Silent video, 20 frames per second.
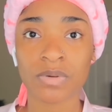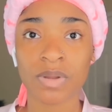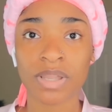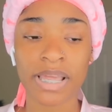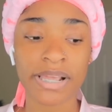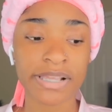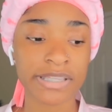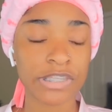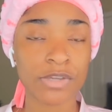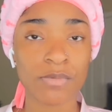or,
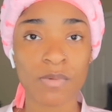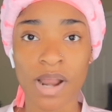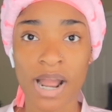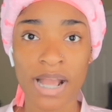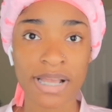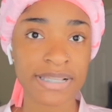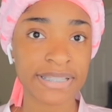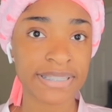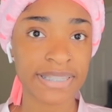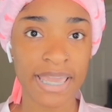like, see where
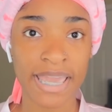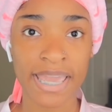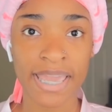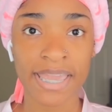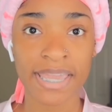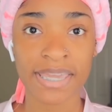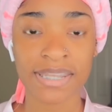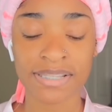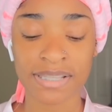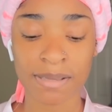I stay
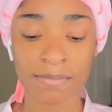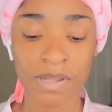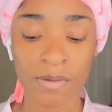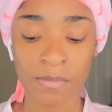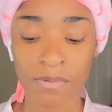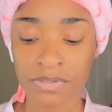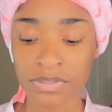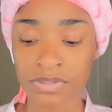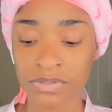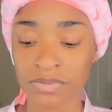anytime they
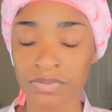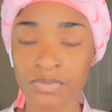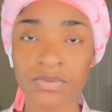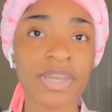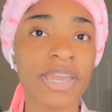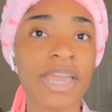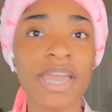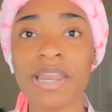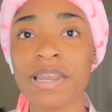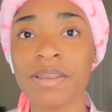want to. You
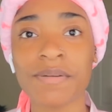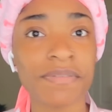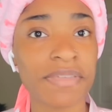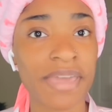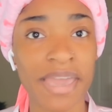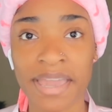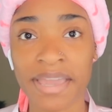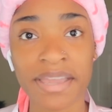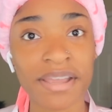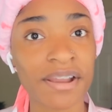can't do
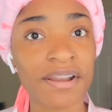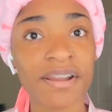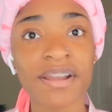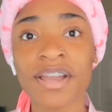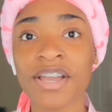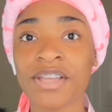that here.